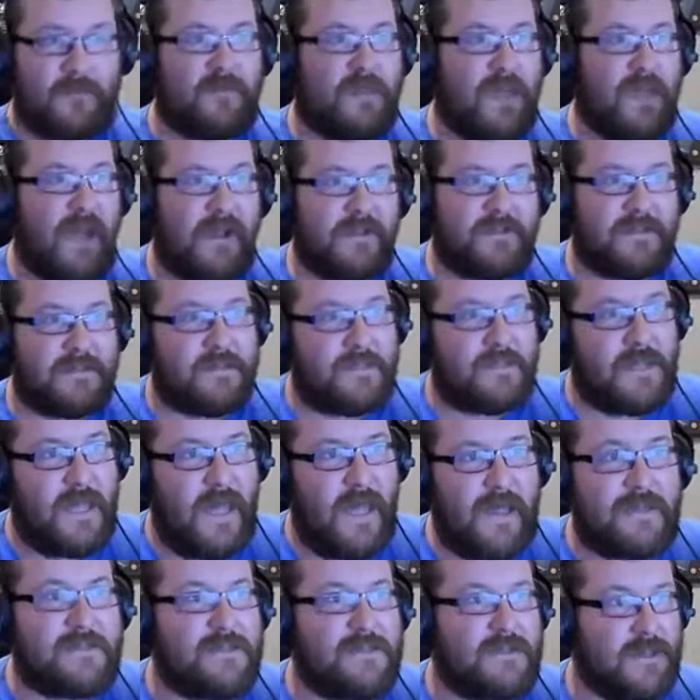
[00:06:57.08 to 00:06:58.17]
that's
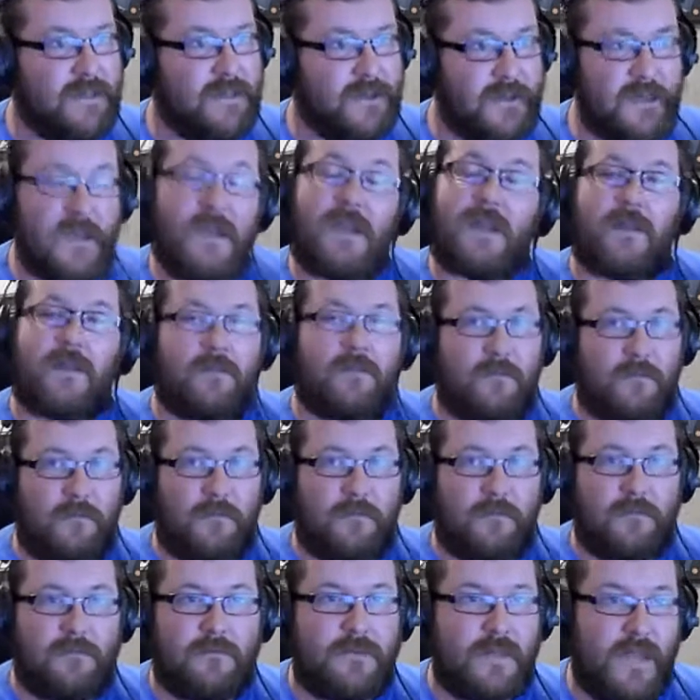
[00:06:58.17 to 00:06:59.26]
the thing.
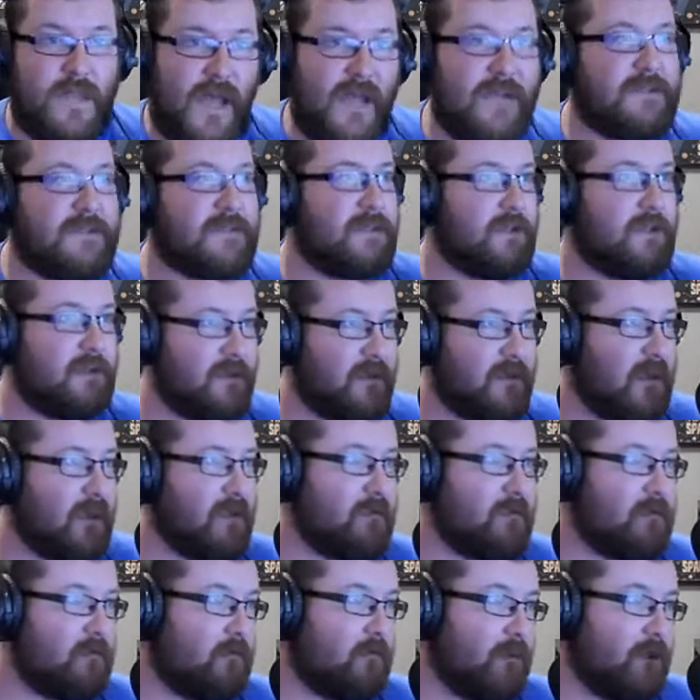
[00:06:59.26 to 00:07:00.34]
That's the
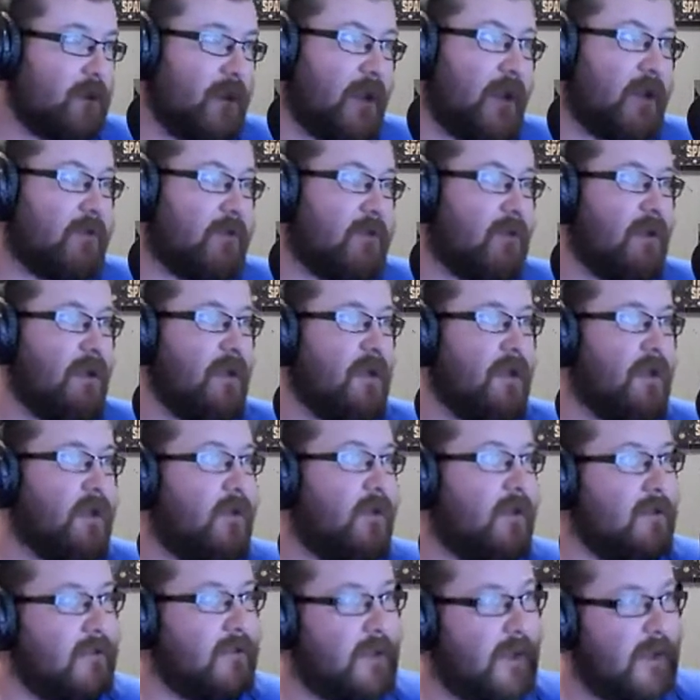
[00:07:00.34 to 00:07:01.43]
thing. Okay.
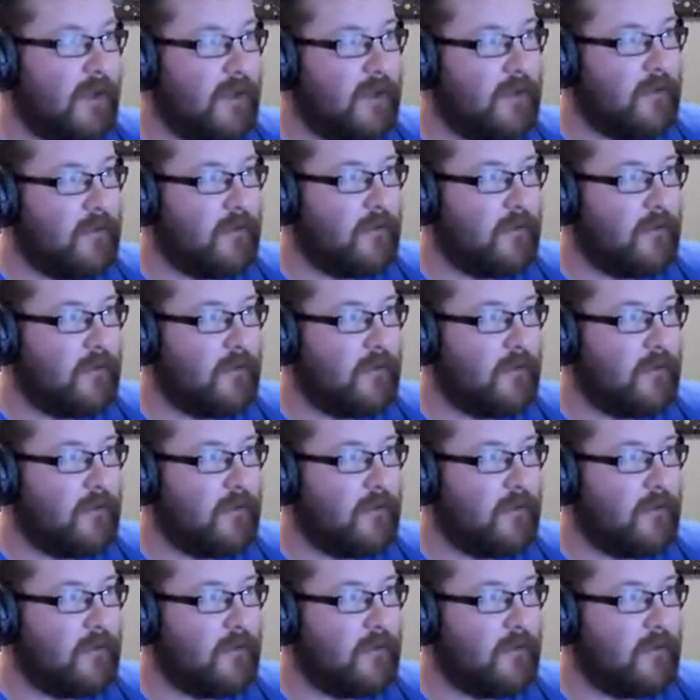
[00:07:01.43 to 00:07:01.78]
Like,